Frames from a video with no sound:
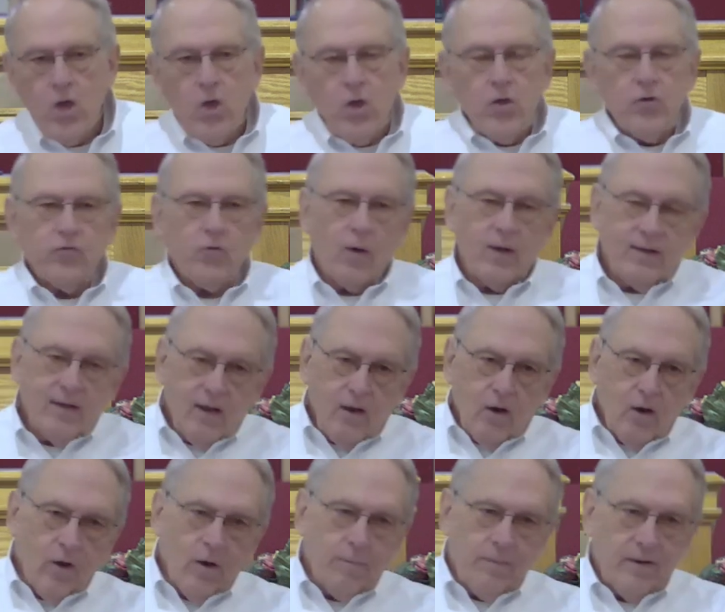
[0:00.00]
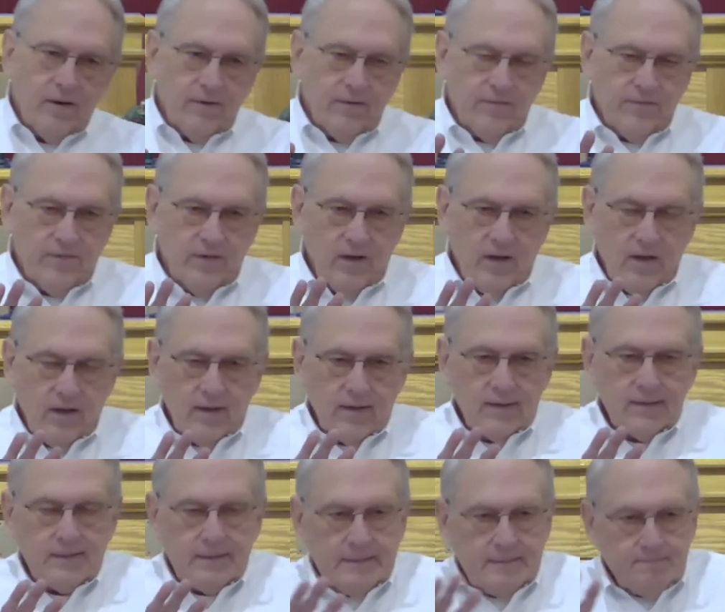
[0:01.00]
So I did a little bit of uh,
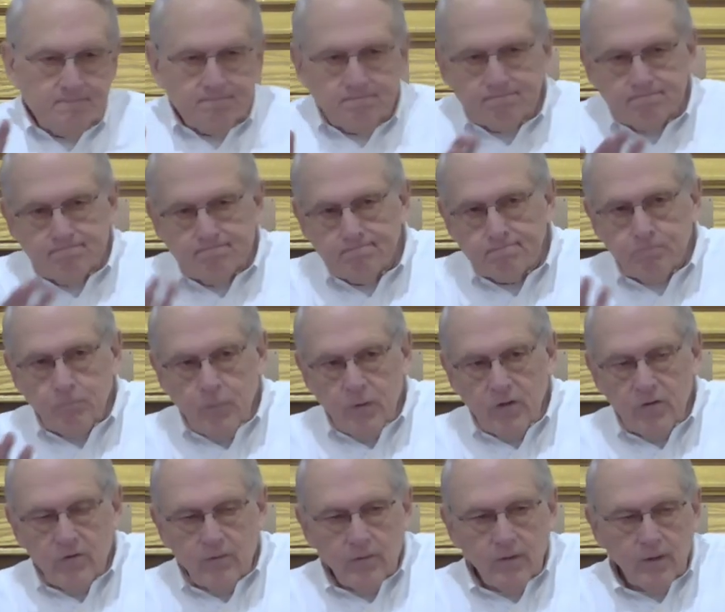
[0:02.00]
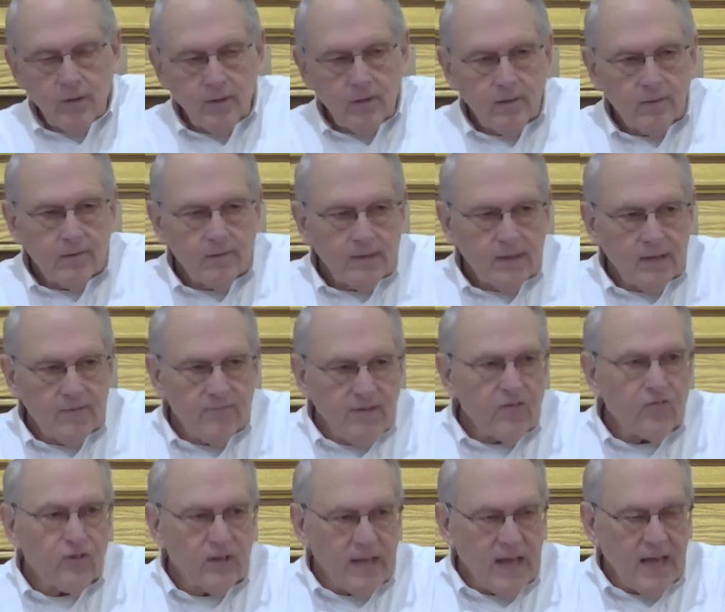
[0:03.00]
uh,
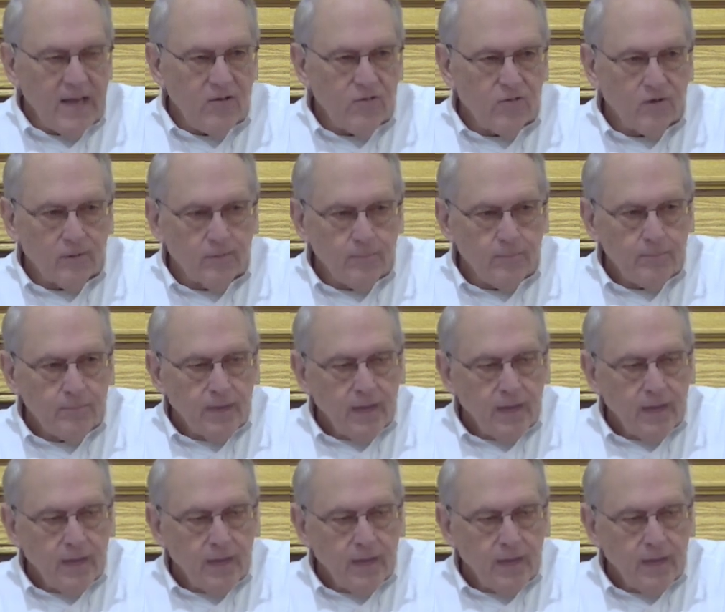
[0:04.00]
investigation